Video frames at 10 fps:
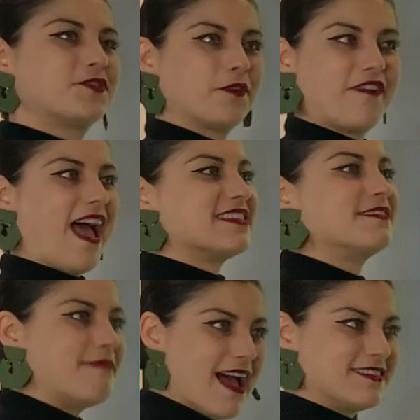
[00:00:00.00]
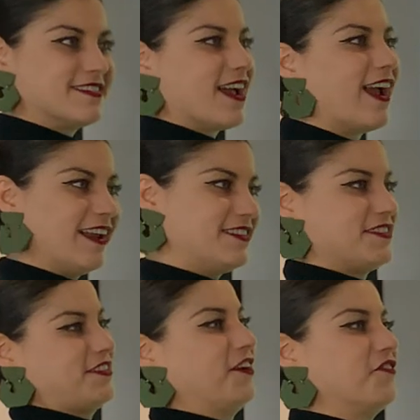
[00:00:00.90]
sort of as a mad
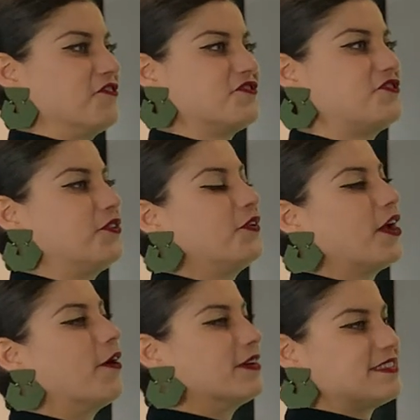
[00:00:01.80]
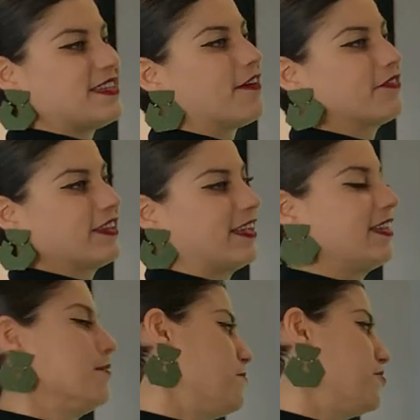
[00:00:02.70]
scientist here in the studio is definitely
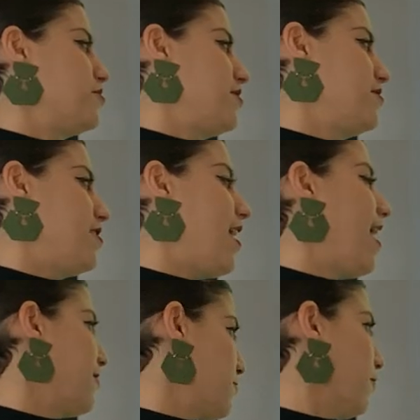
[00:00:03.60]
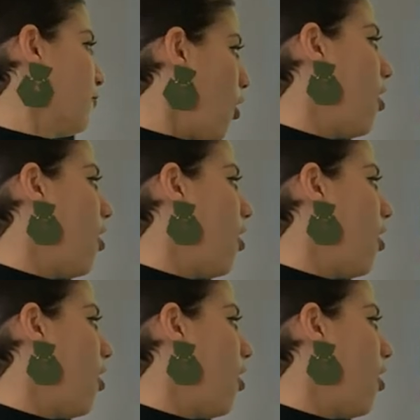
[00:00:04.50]
an image that I sort of